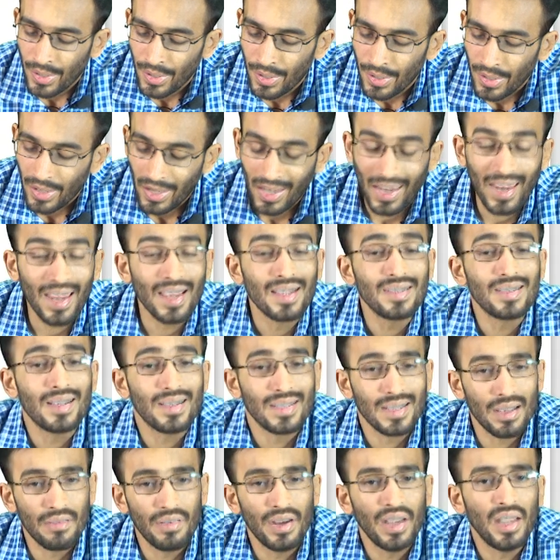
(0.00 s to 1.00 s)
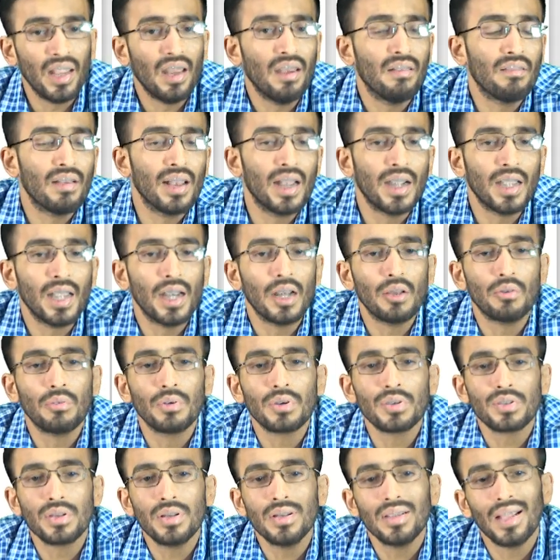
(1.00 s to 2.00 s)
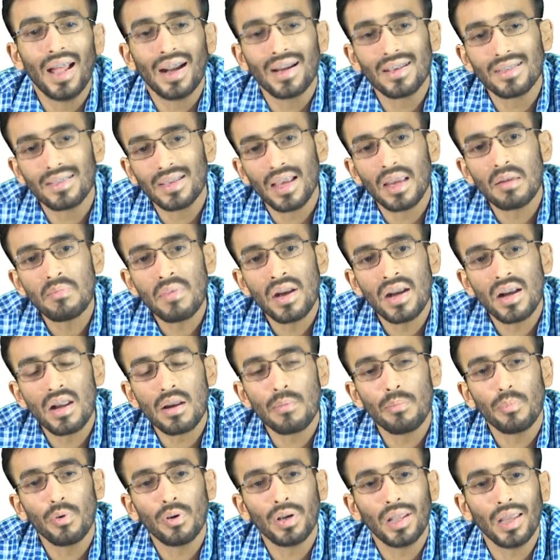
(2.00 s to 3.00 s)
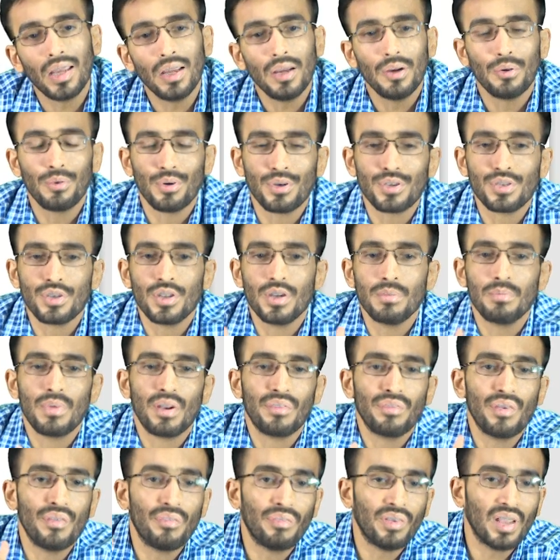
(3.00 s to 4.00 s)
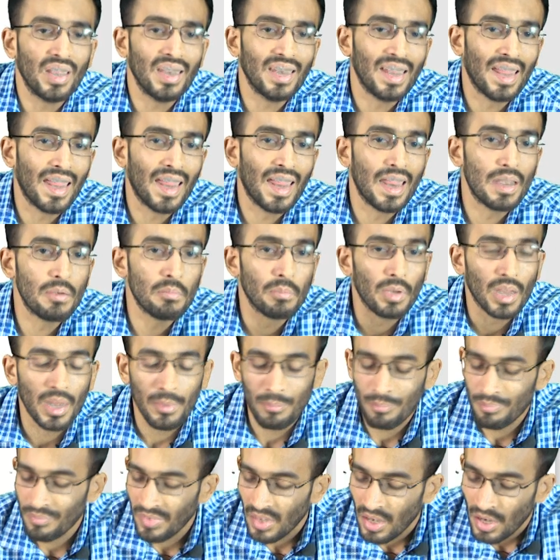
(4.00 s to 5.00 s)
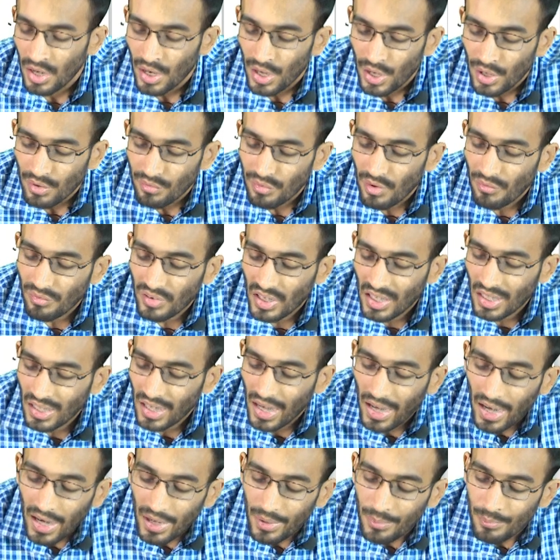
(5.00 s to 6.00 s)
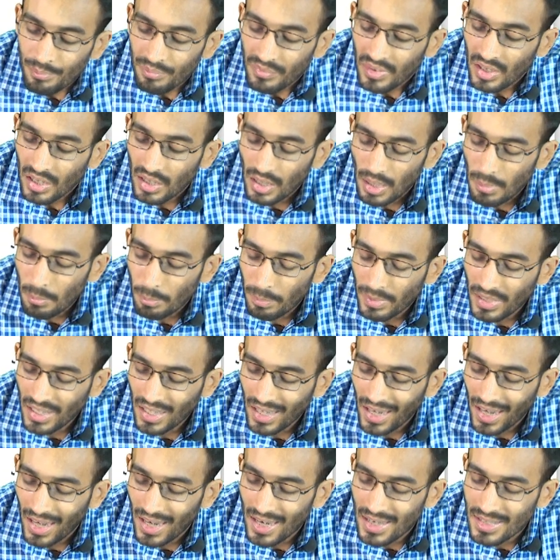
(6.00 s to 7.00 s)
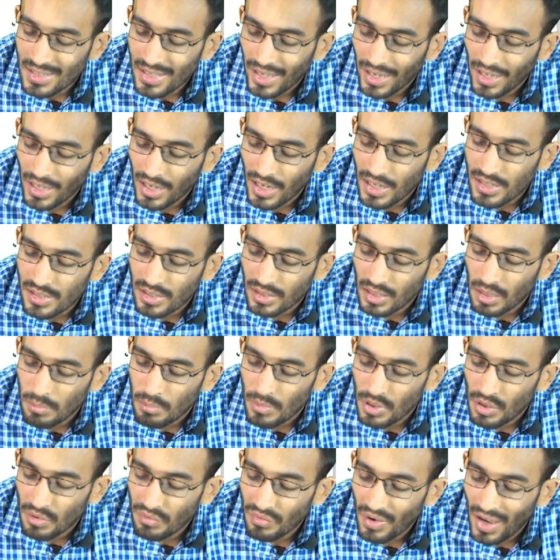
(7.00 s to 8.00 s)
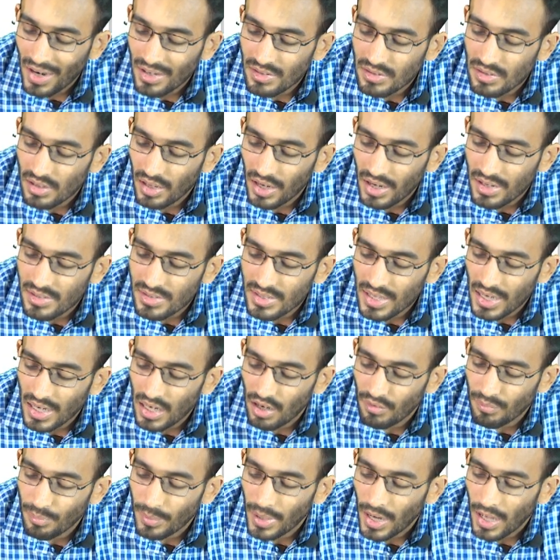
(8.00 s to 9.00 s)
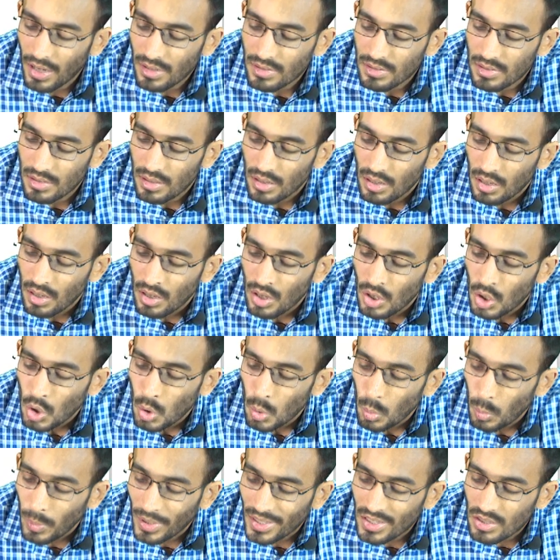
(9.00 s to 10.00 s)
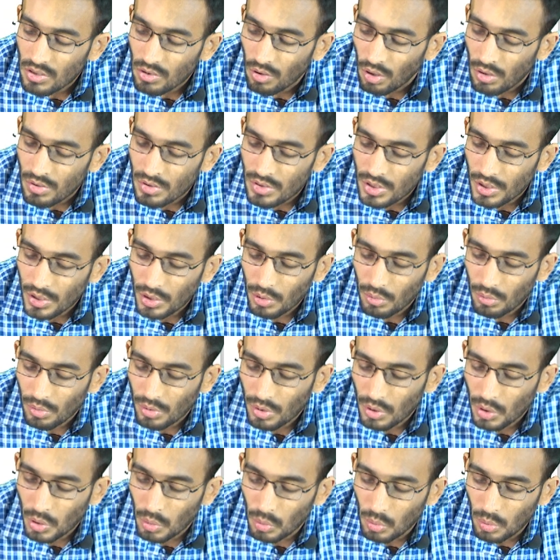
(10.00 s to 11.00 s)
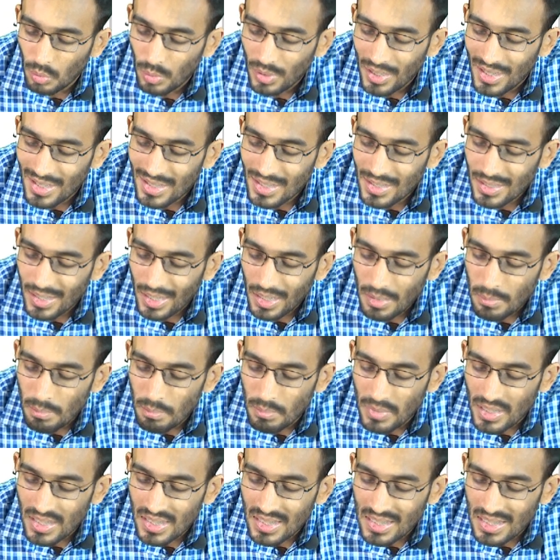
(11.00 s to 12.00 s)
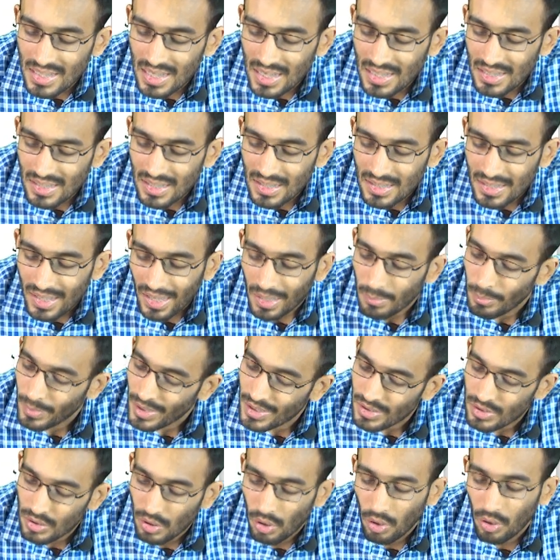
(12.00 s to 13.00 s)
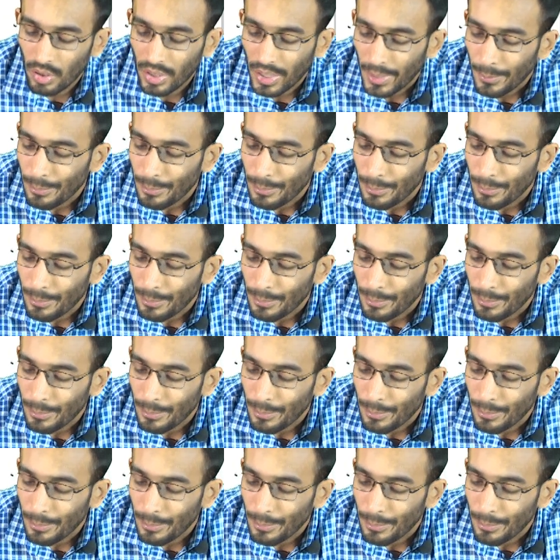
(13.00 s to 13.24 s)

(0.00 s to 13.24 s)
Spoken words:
ASS 17 related question, that is segment reporting. Question number 15, A and B. 15A. Company A is engaged in the manufacture and sale of products which constitute two distinct business segments. Okay.